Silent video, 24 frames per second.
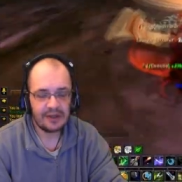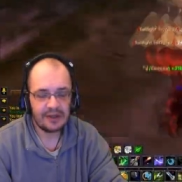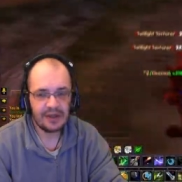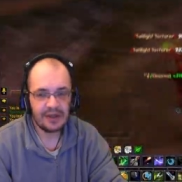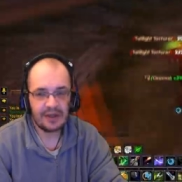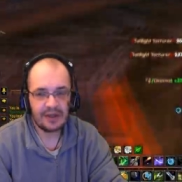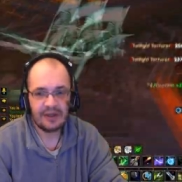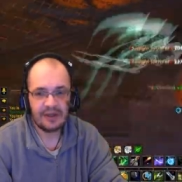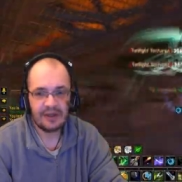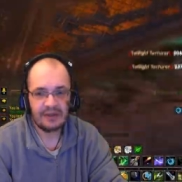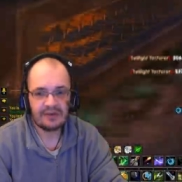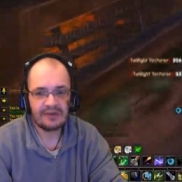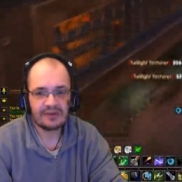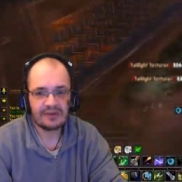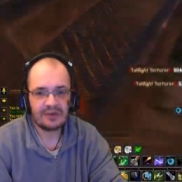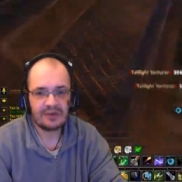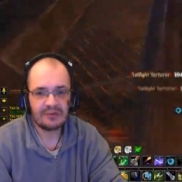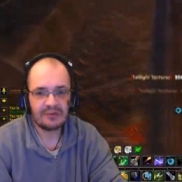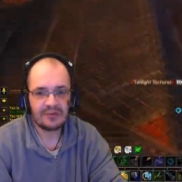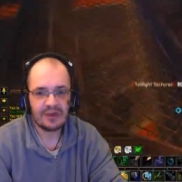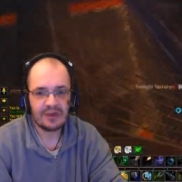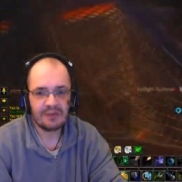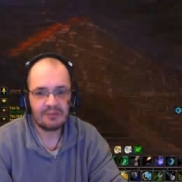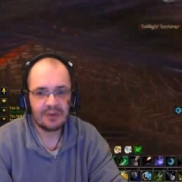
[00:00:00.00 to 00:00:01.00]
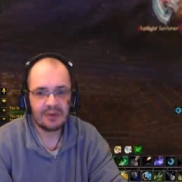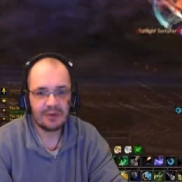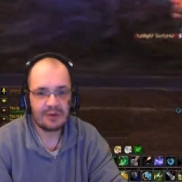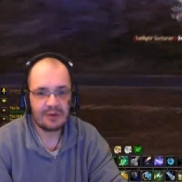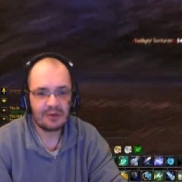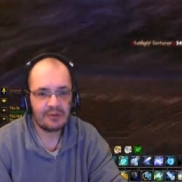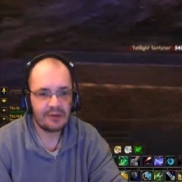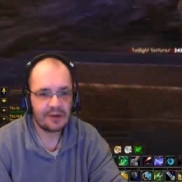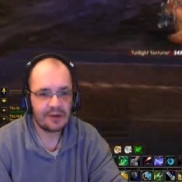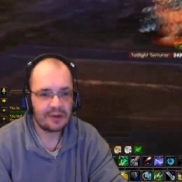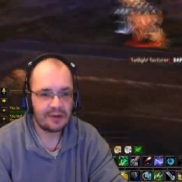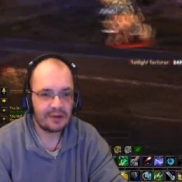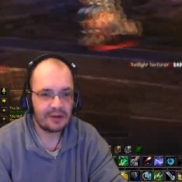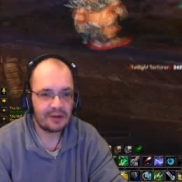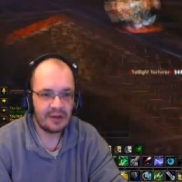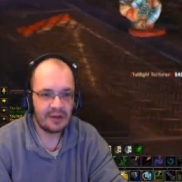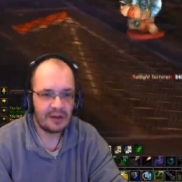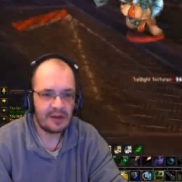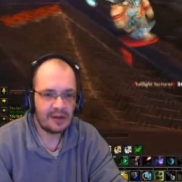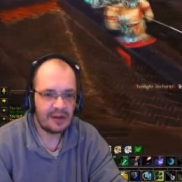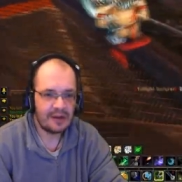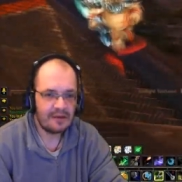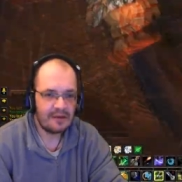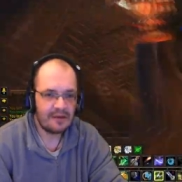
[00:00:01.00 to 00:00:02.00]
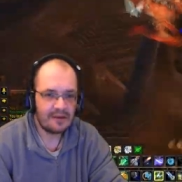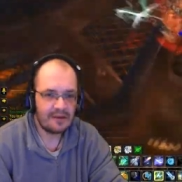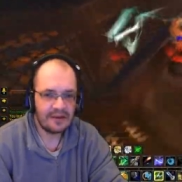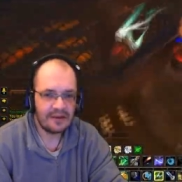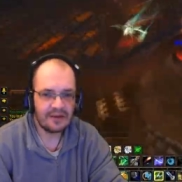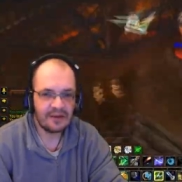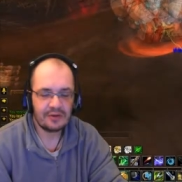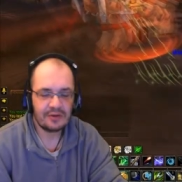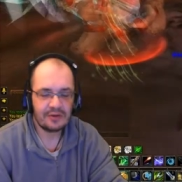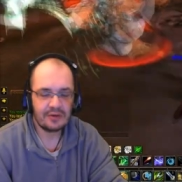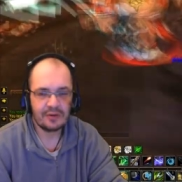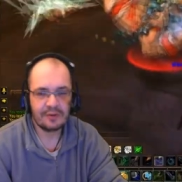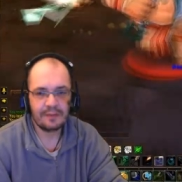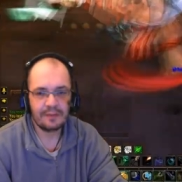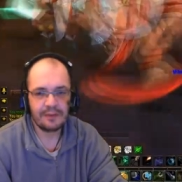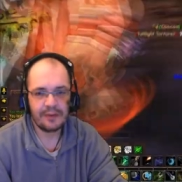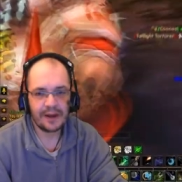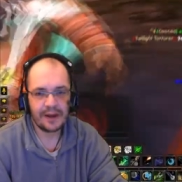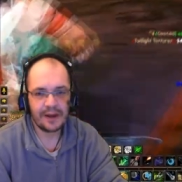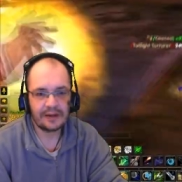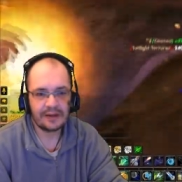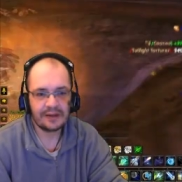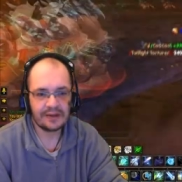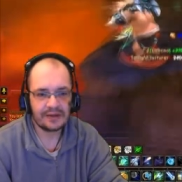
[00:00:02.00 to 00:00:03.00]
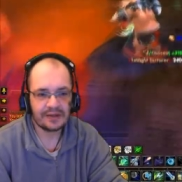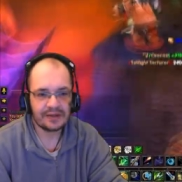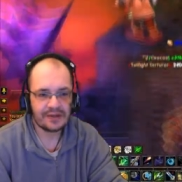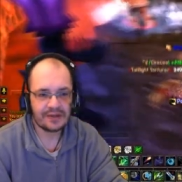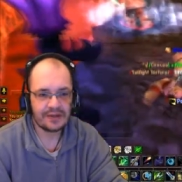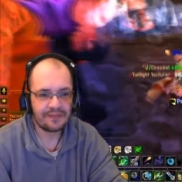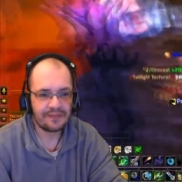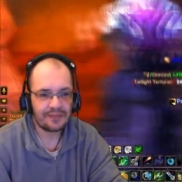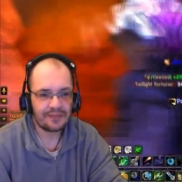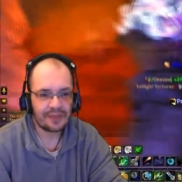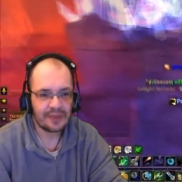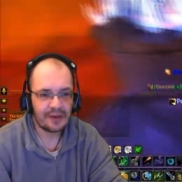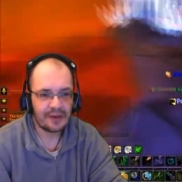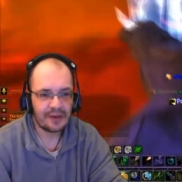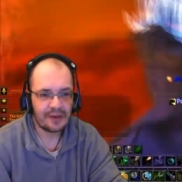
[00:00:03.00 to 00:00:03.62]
Actually, I never stop jumping around. I find it good practice.